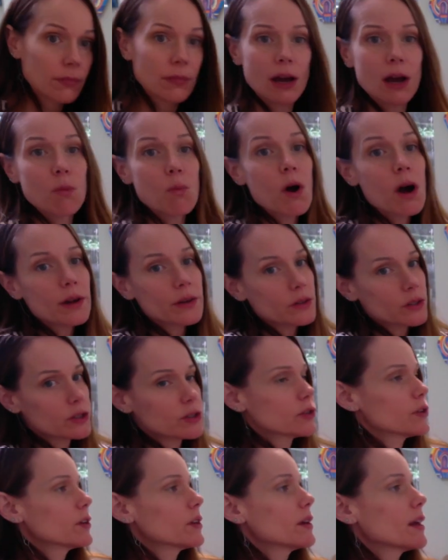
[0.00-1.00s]
I want you to
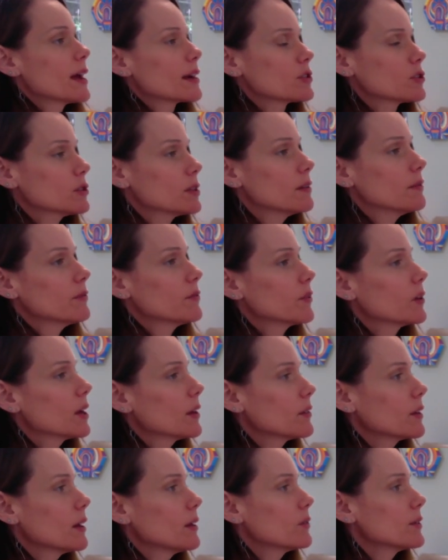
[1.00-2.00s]
turn and actually
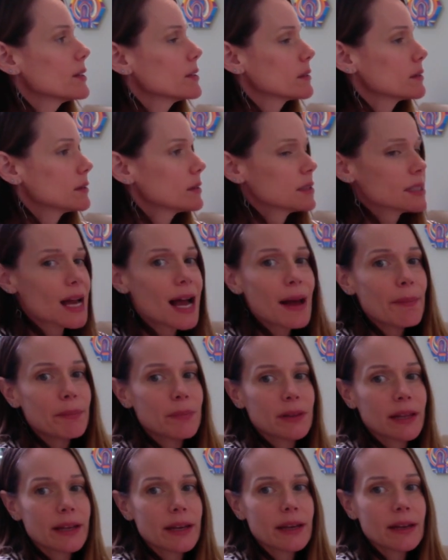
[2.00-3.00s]
forget that noise. Stop,
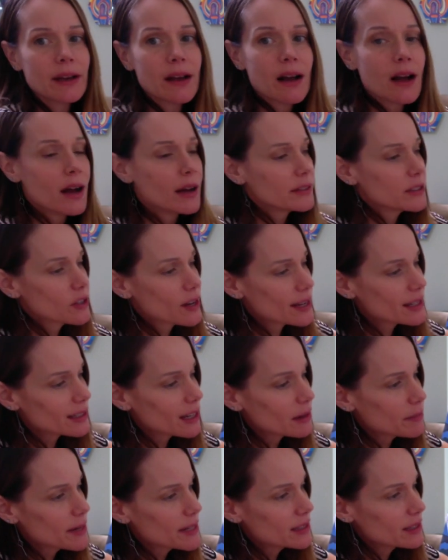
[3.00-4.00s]
lady. Do you guys
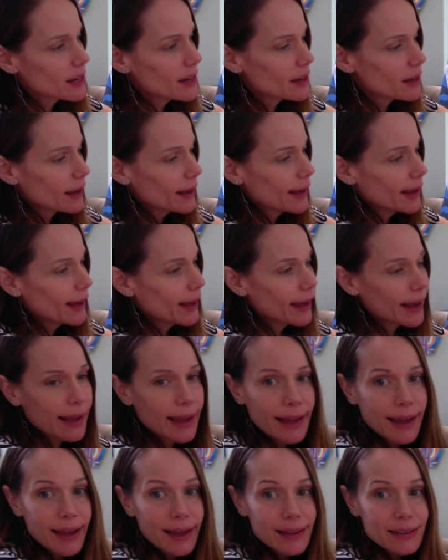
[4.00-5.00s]
like my snake?
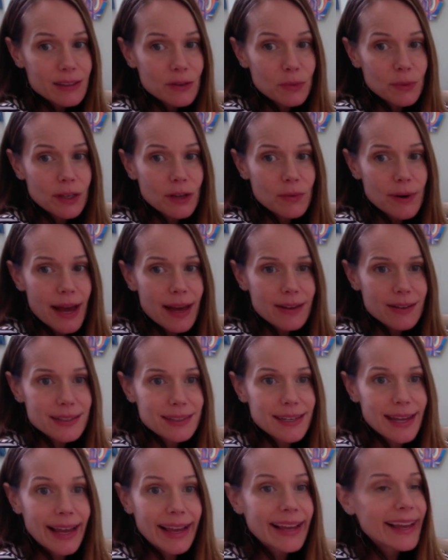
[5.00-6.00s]
Eh, it's a real
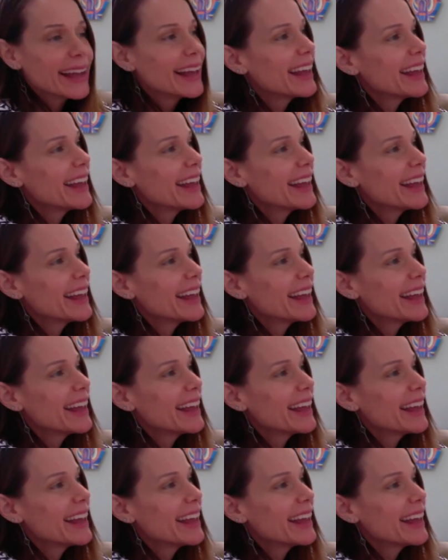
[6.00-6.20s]
rattlesnake.